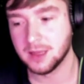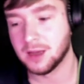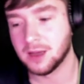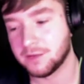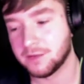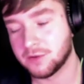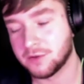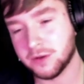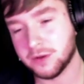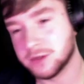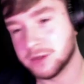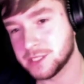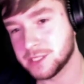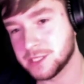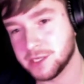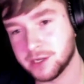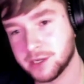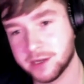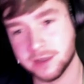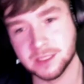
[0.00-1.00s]
of course
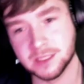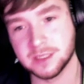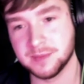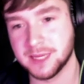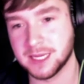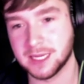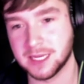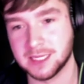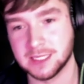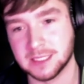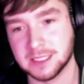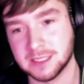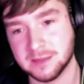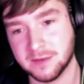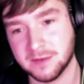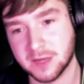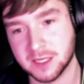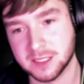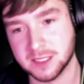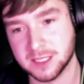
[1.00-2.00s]
you're going to be at a
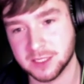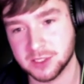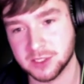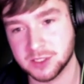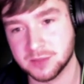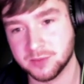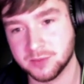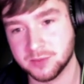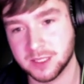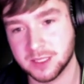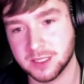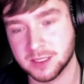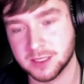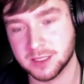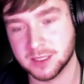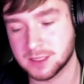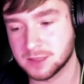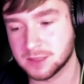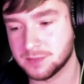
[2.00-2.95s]
disadvantage because